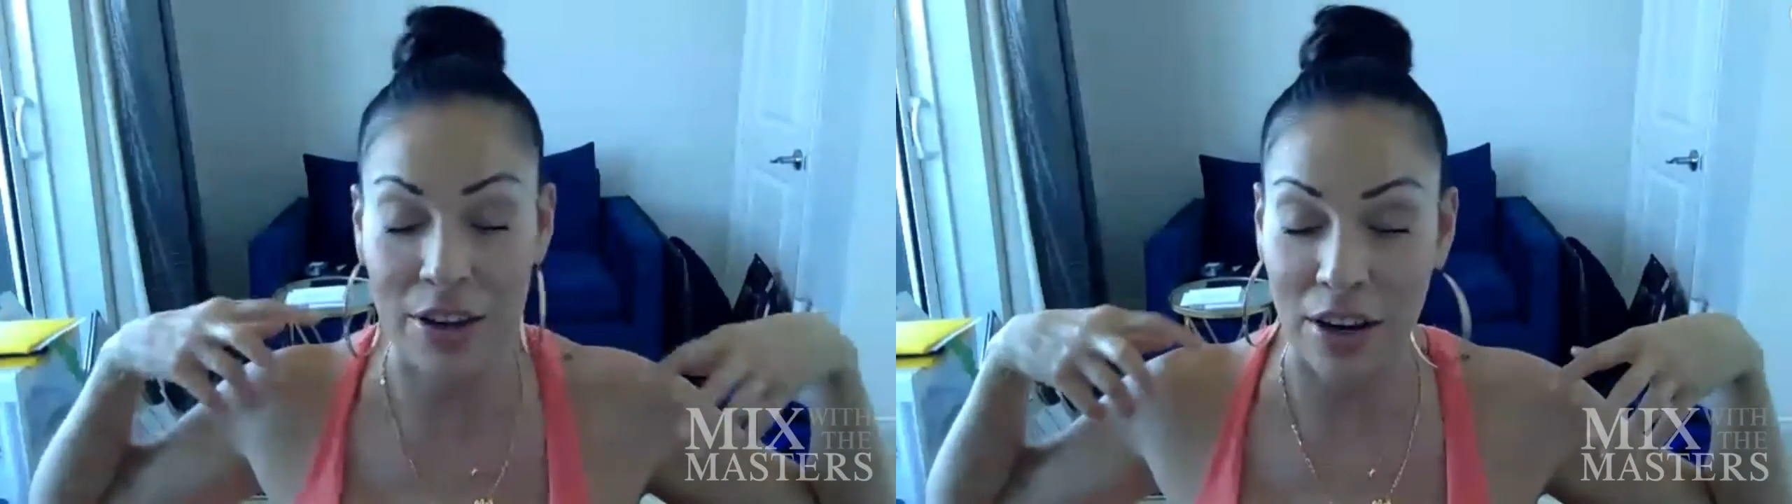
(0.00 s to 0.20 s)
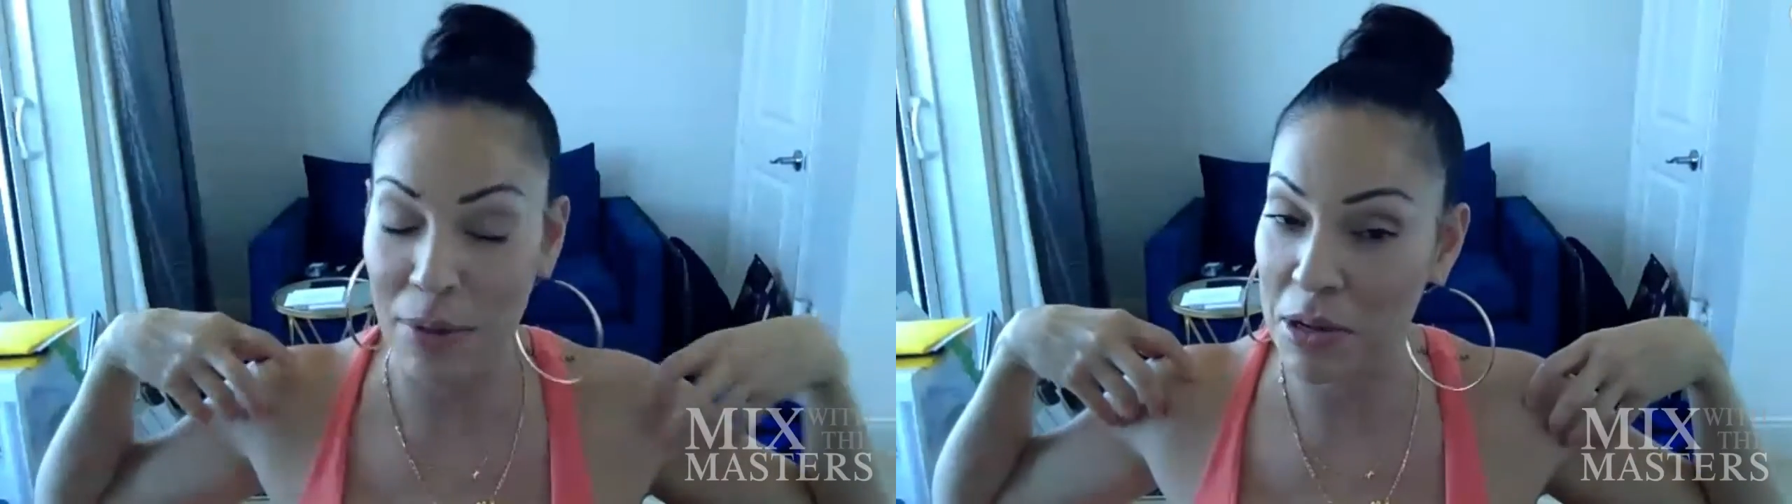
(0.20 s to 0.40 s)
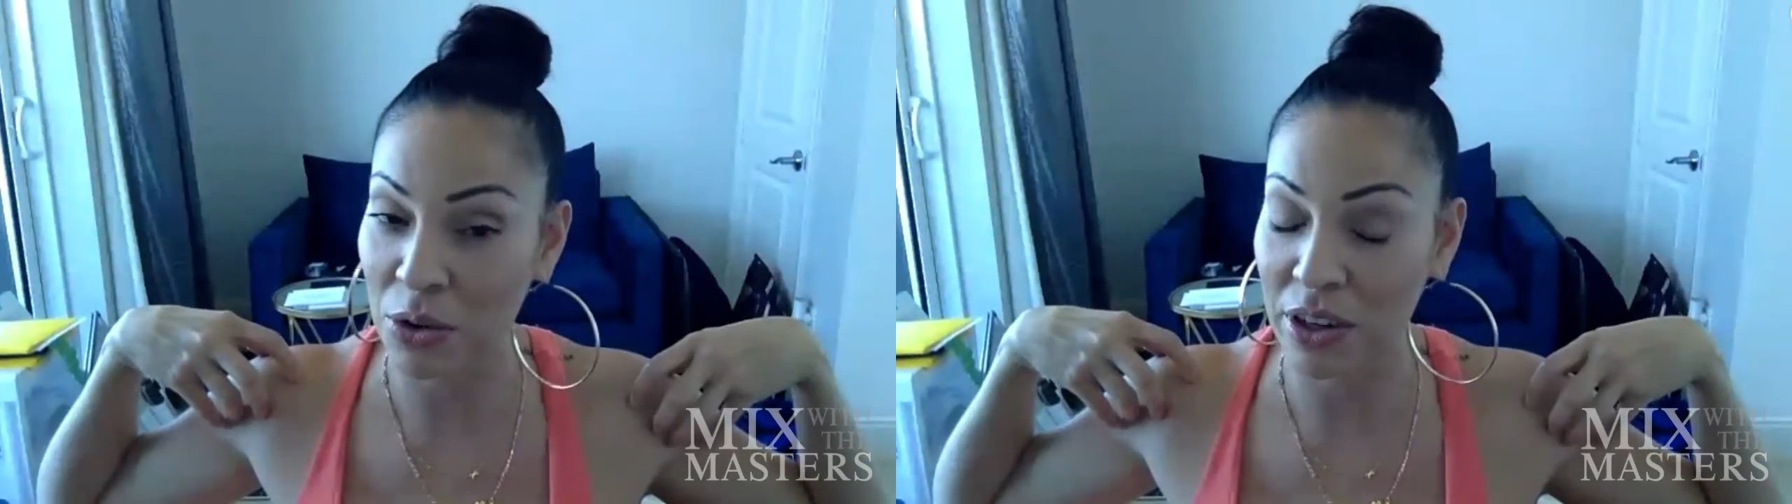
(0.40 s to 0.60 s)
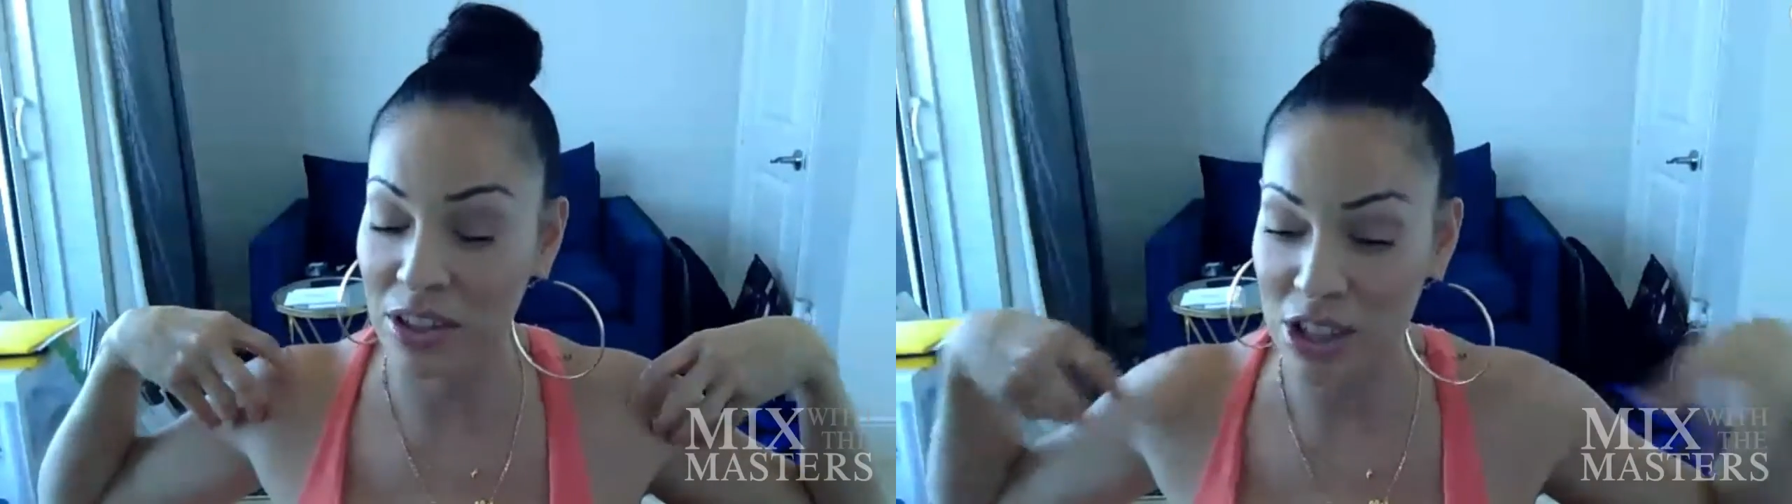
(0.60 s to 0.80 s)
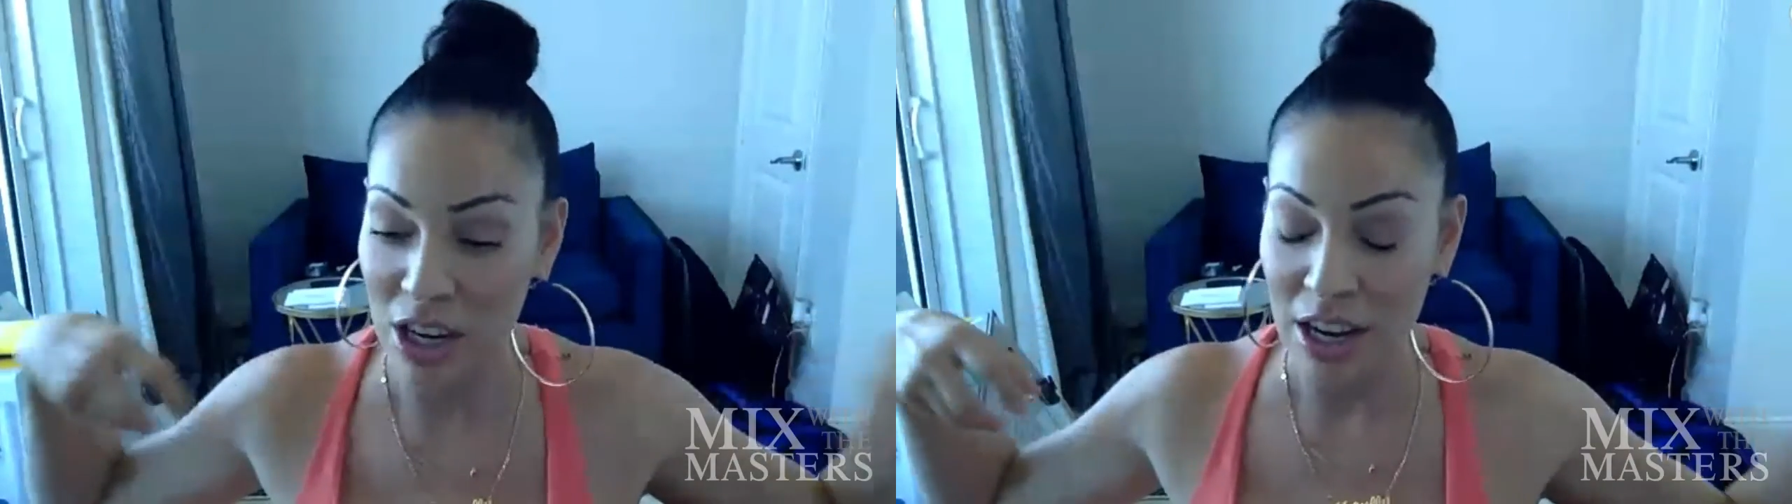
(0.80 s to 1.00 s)
hear that make
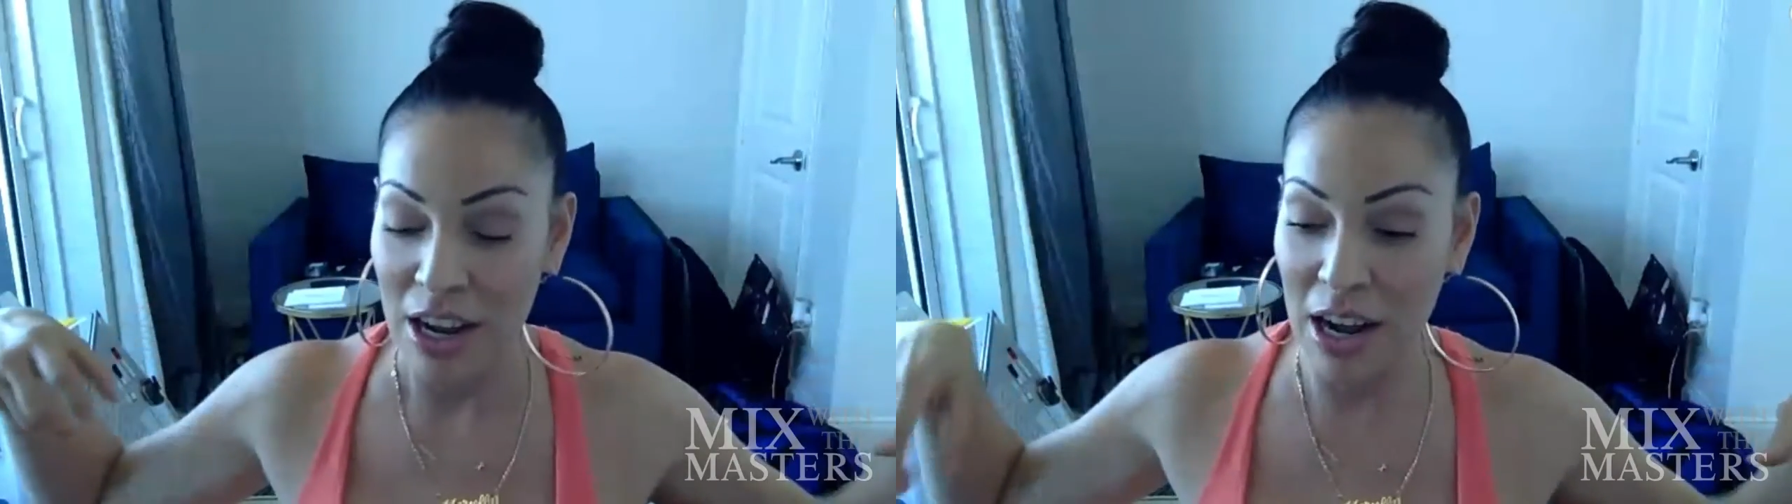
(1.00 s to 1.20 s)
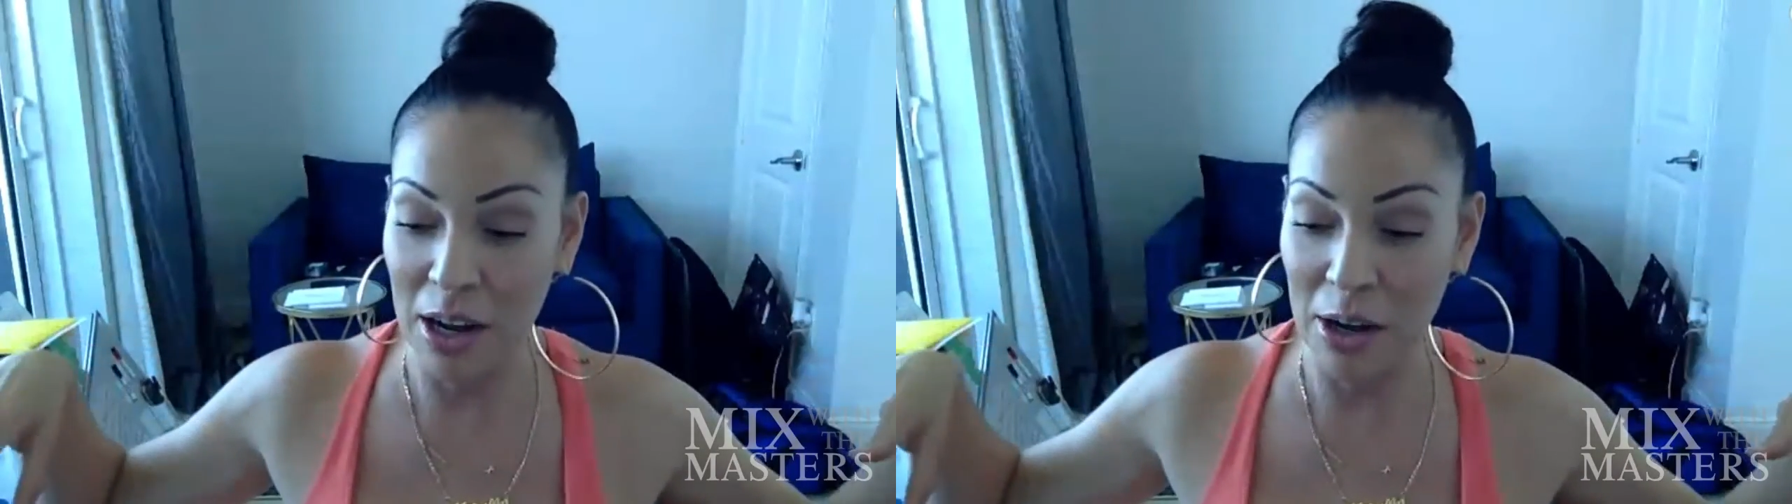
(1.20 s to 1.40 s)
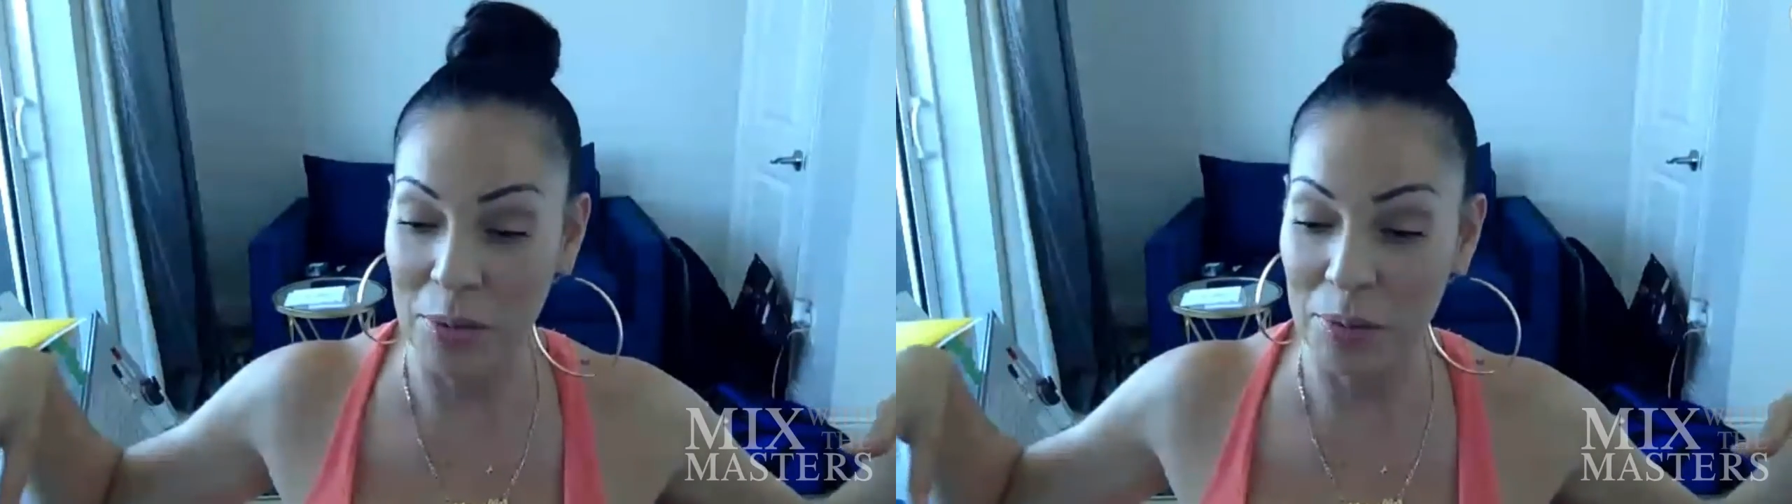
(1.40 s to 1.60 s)
me cringe.